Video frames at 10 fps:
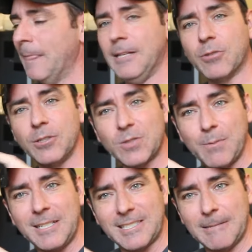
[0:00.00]
And we're going to do
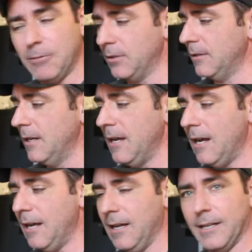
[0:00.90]
something similar
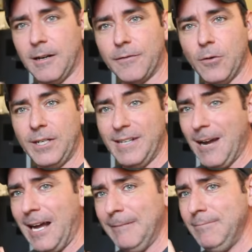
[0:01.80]
on our phone here.
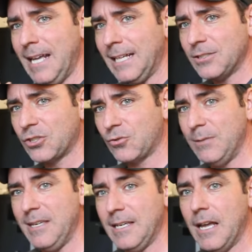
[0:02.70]
Now, I'm not
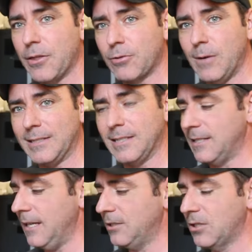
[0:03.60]
streaming through
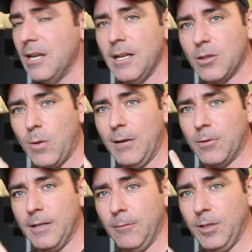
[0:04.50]
SSH the way
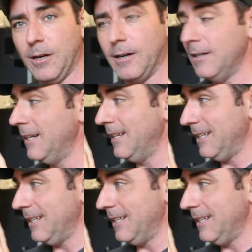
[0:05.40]
we are